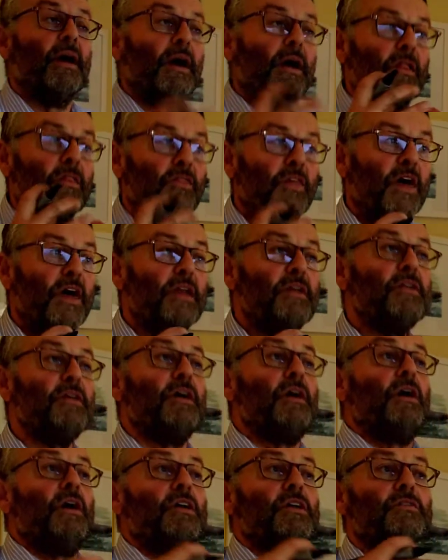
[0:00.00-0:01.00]
And
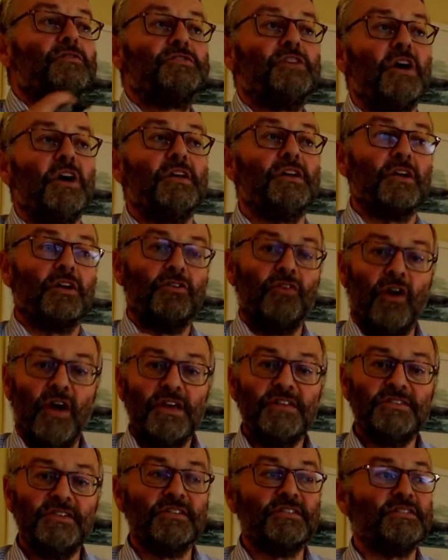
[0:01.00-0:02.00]
then you've turned a
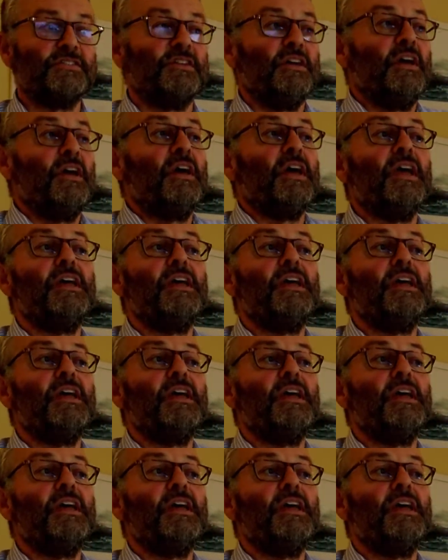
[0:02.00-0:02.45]
crisis